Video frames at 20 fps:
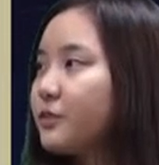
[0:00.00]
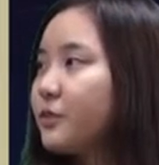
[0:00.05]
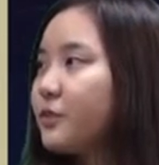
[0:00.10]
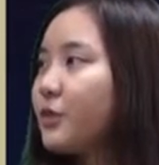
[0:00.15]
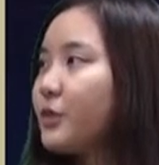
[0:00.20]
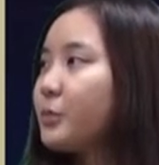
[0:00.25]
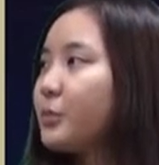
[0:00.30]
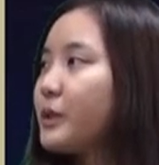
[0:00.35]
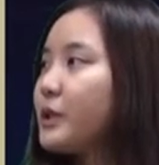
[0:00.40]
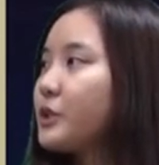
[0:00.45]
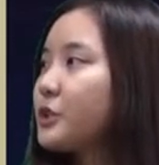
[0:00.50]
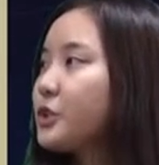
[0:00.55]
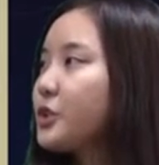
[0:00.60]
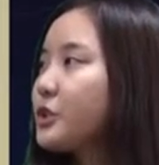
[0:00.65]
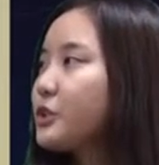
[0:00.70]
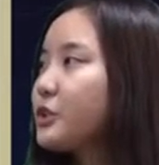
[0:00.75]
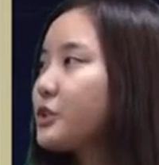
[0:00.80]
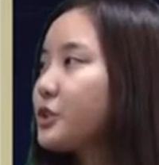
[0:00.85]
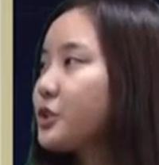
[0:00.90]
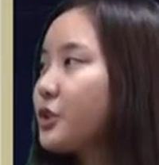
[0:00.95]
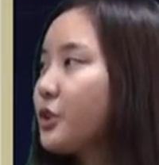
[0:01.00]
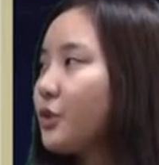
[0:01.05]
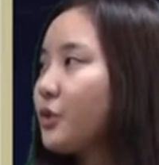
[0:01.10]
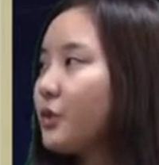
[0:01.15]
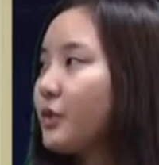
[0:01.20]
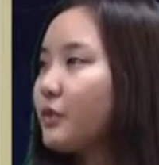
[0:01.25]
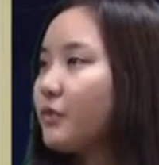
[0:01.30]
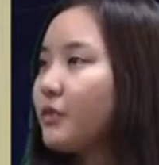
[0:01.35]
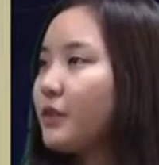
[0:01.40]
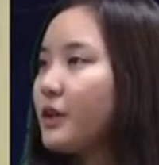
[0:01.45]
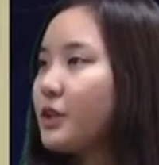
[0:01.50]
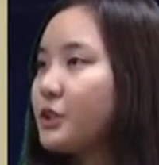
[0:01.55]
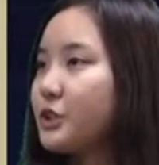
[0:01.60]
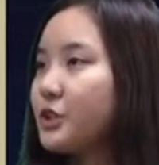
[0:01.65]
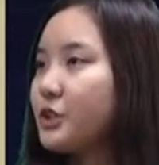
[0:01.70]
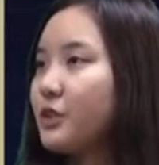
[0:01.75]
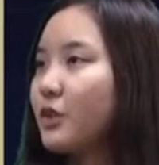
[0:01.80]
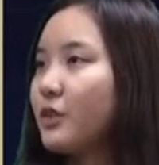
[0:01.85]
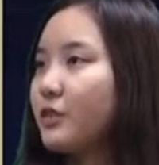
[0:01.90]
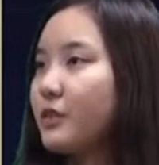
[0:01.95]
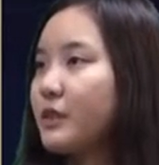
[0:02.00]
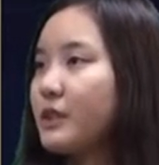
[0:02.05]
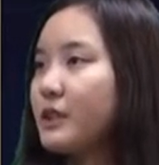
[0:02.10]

4 pictures show invasion of